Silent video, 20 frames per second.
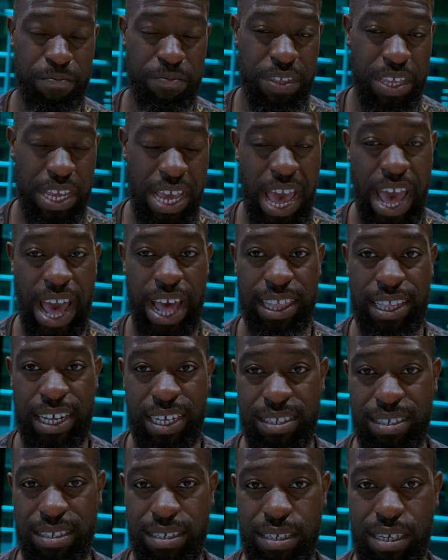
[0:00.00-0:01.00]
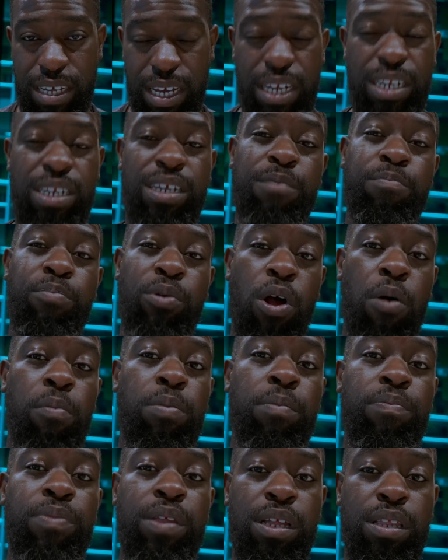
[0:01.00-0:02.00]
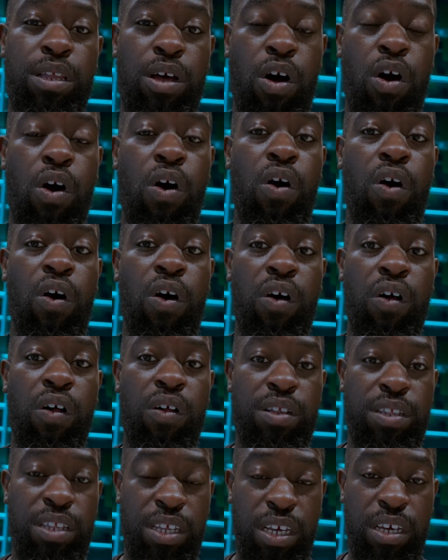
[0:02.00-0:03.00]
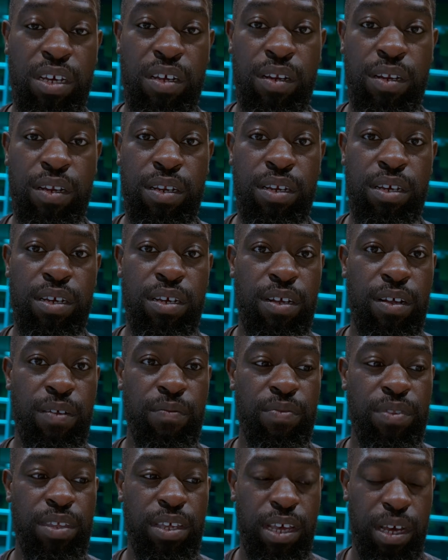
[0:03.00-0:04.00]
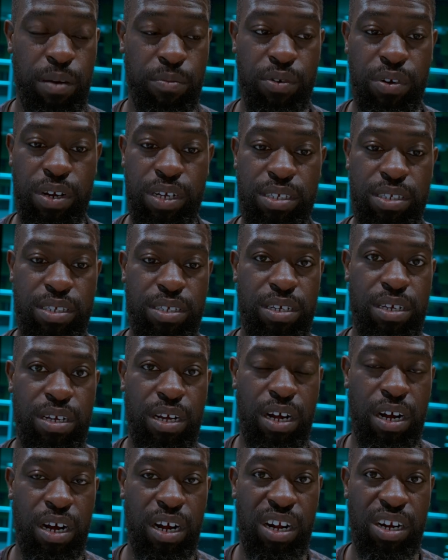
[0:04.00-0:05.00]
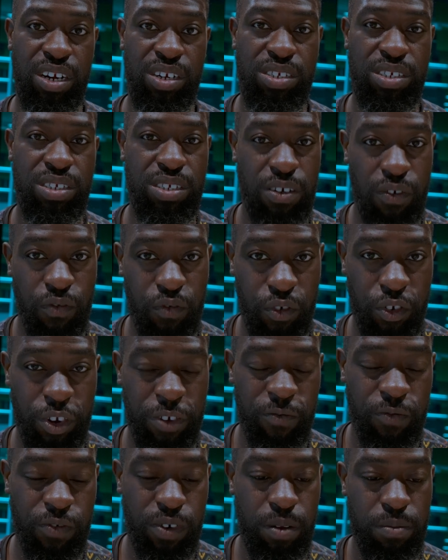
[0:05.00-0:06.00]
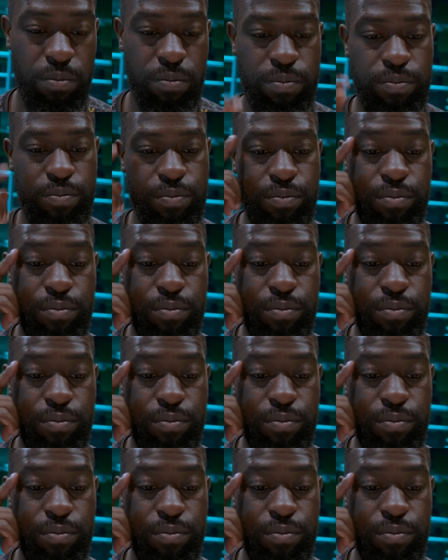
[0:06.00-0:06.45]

yeah, that's kind of a problem that all Nikon cameras are suffering from.